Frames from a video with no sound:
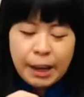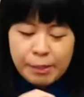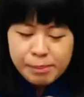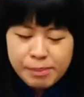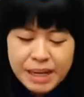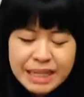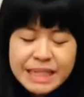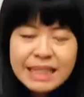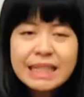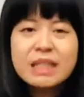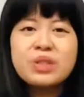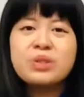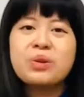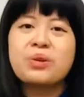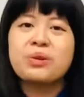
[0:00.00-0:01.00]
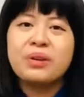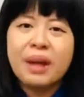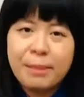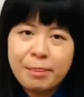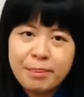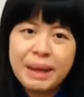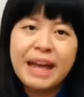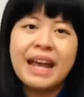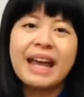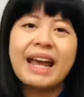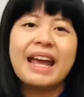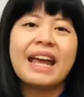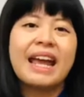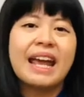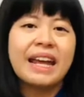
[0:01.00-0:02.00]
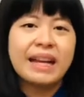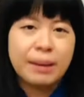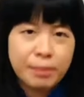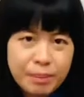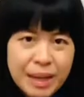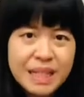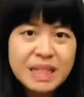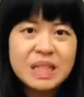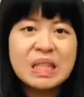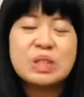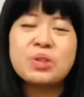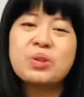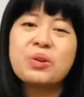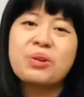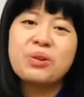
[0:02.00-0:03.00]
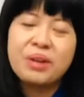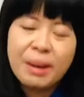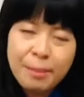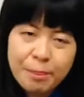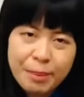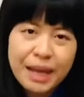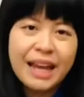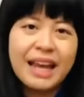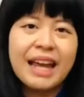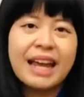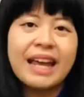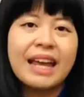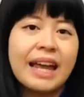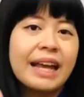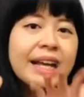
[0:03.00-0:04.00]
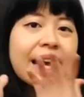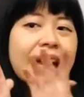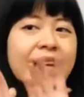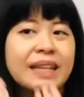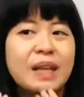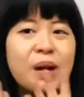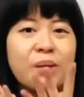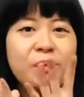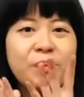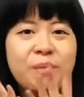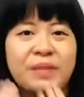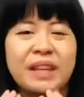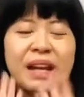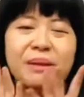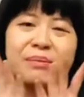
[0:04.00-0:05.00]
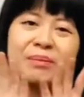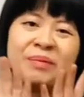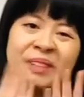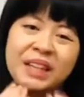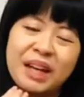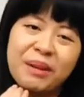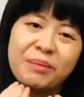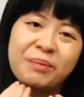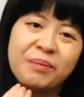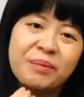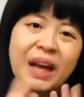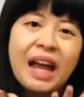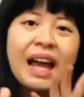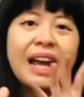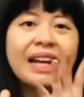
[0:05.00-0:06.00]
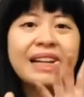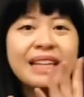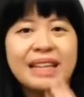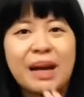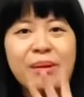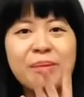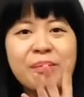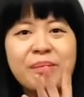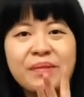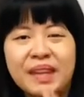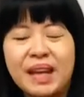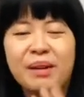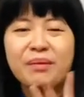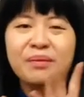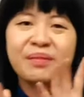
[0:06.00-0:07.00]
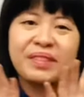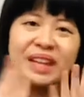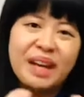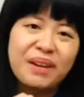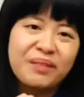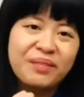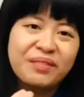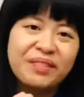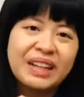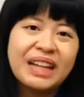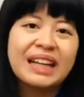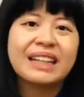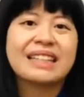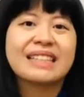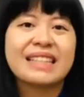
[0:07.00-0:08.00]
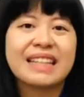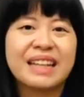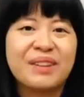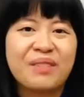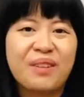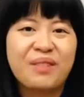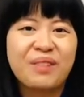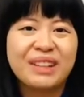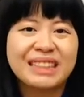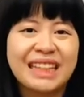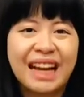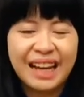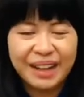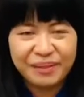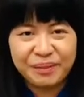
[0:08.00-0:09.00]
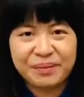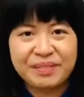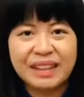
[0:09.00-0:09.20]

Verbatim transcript: Mix and stir and bake, mix and stir and bake. Yum, yum, yum, yum, yum, yum. Let's sing it one more time.